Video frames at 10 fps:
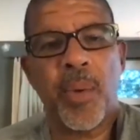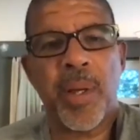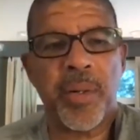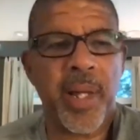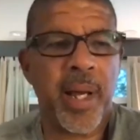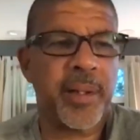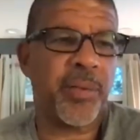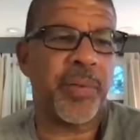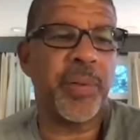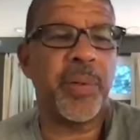whether that's
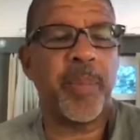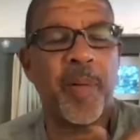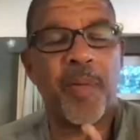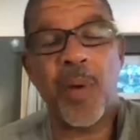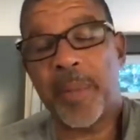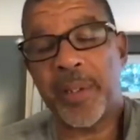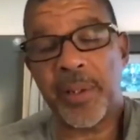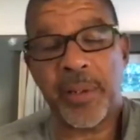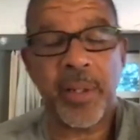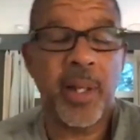through the
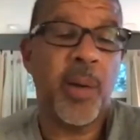performances,